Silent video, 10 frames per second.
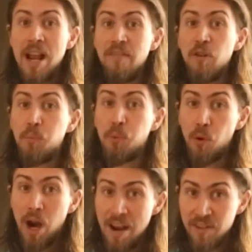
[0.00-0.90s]
We have the
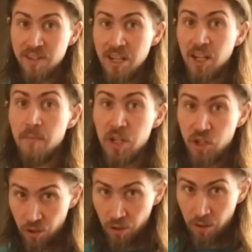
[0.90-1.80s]
privacy
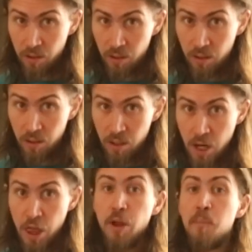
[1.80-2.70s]
commissioner,
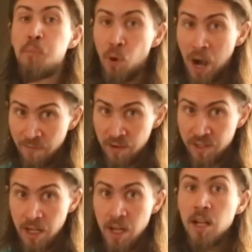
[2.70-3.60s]
the
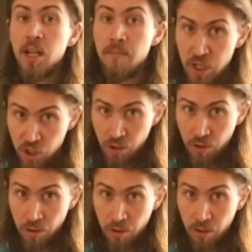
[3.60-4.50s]
privacy
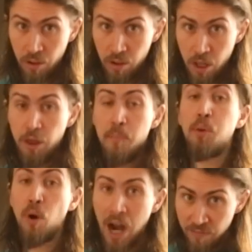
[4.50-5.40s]
commissioner, the
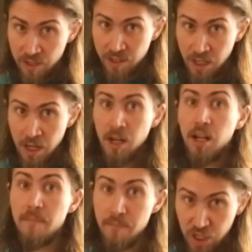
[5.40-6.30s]
privacy
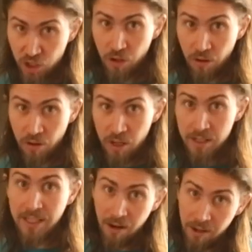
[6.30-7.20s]
commissioner
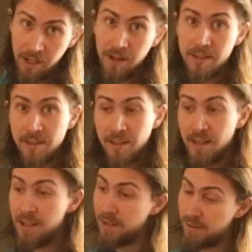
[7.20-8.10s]
telling us
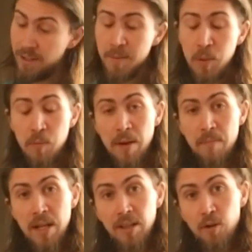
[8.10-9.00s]
this bill might
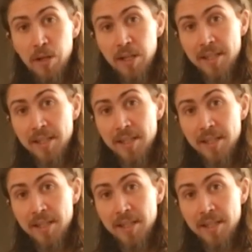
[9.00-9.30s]
be a little bit